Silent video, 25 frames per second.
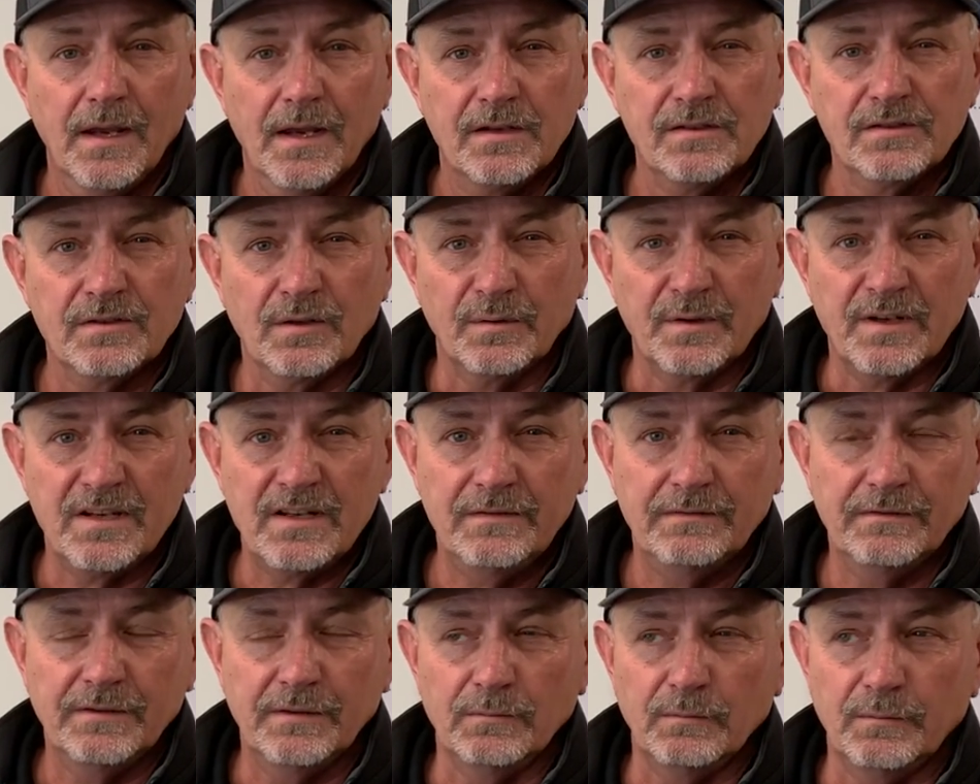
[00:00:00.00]
So
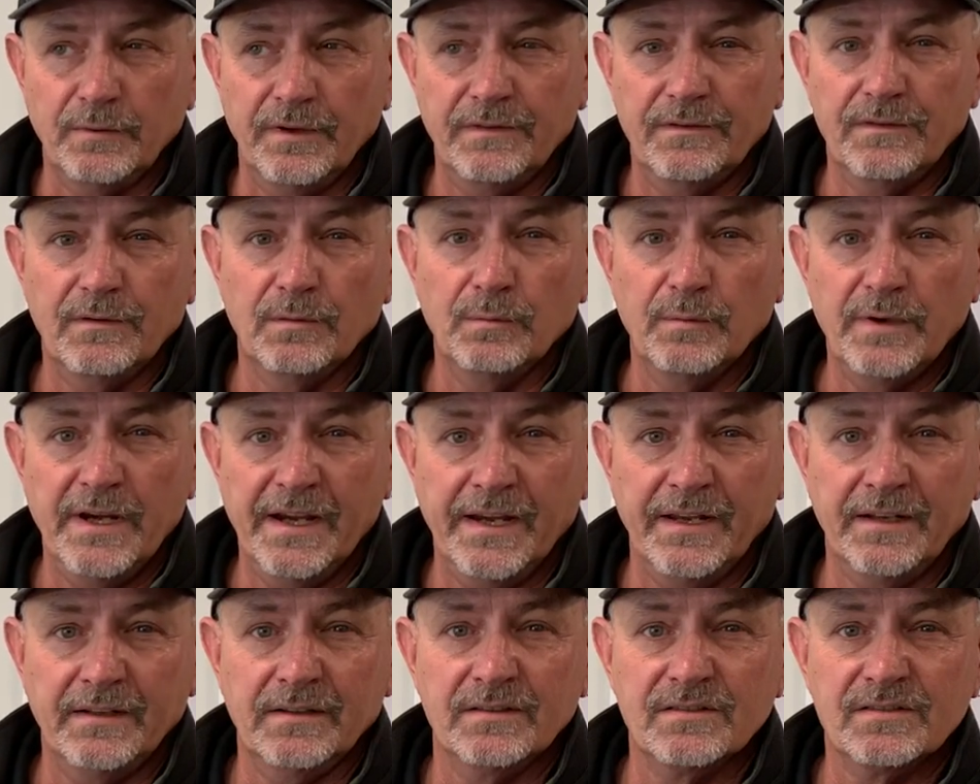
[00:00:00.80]
even with the
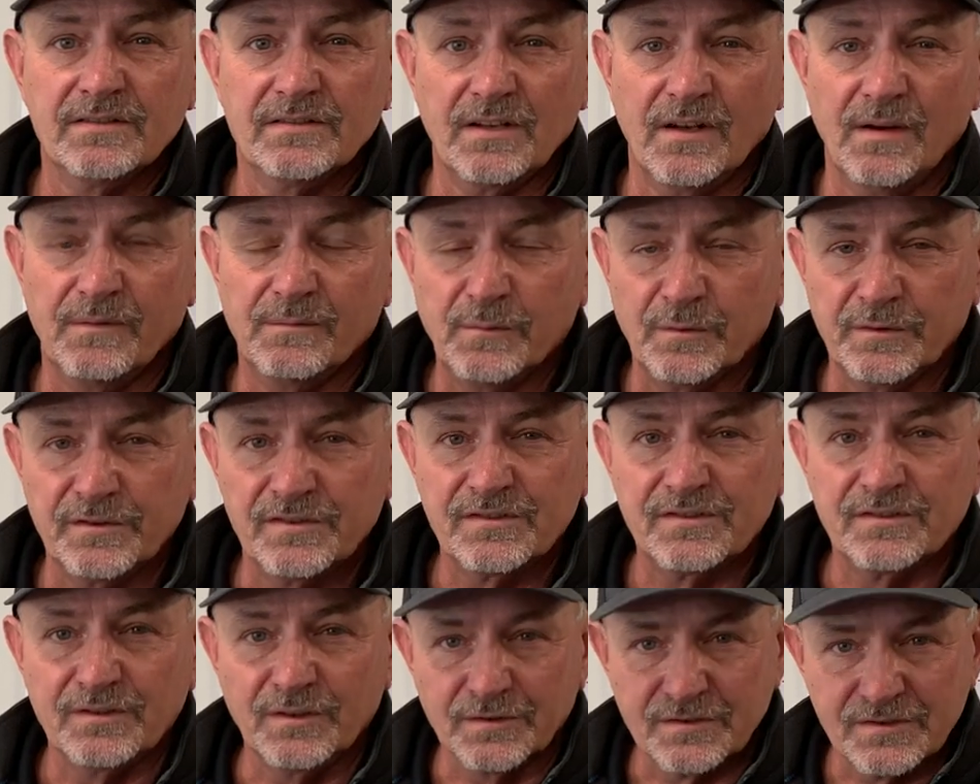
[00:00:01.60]
rain and stuff, we're
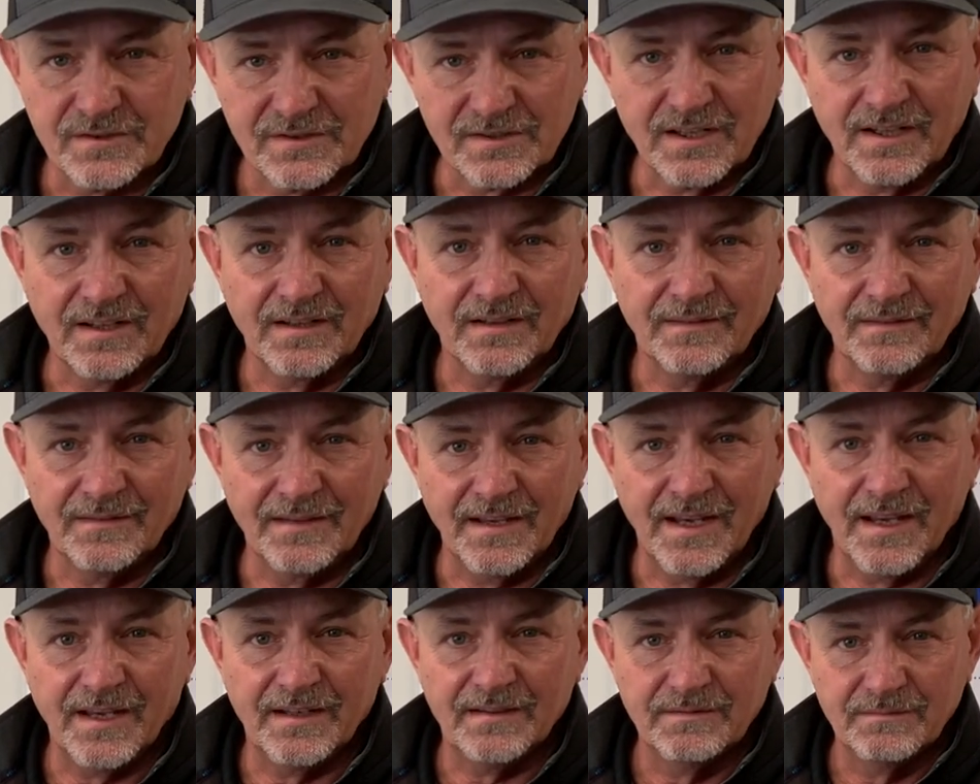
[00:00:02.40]
still seeing
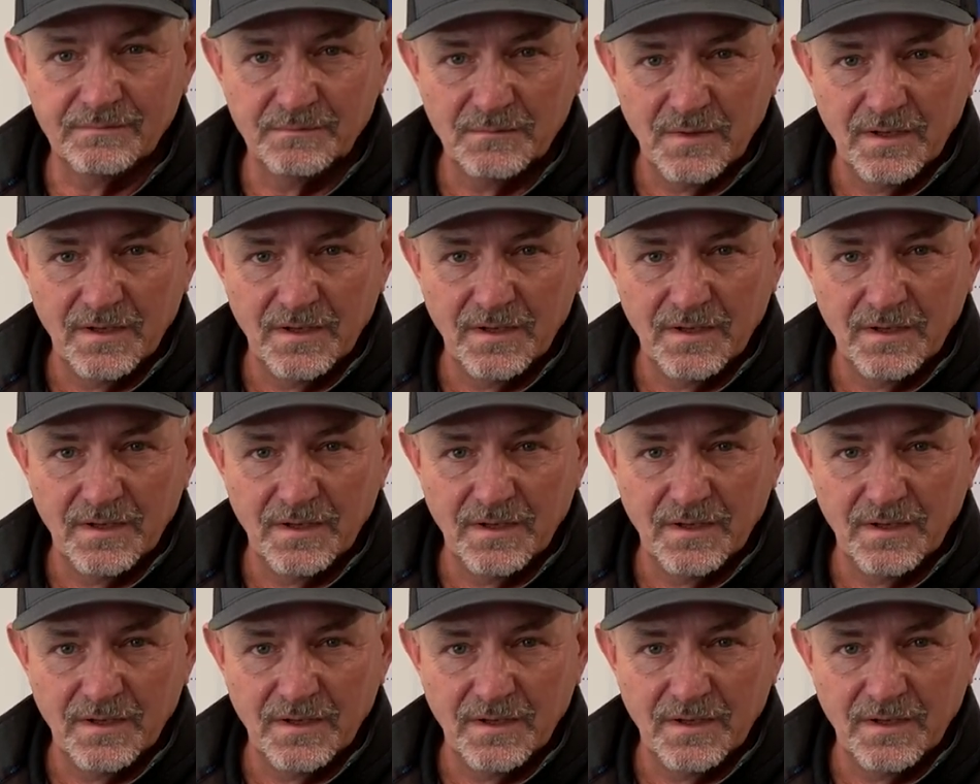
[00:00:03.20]
that